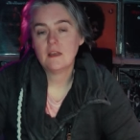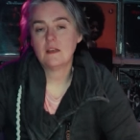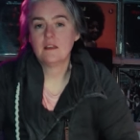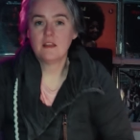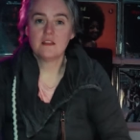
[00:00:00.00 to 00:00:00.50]

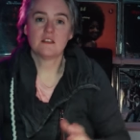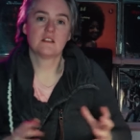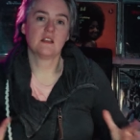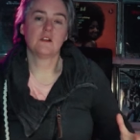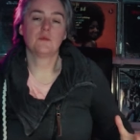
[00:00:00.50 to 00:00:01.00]
Another
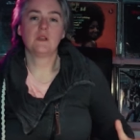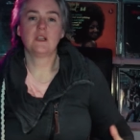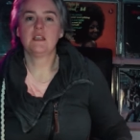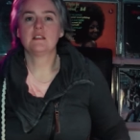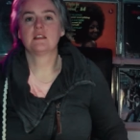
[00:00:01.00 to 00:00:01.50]
single
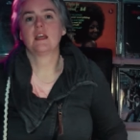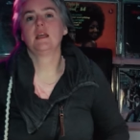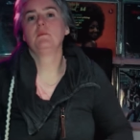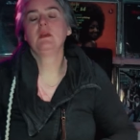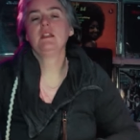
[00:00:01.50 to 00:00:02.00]
release
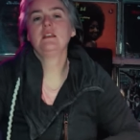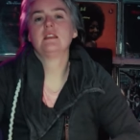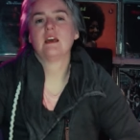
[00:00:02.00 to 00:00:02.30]
came in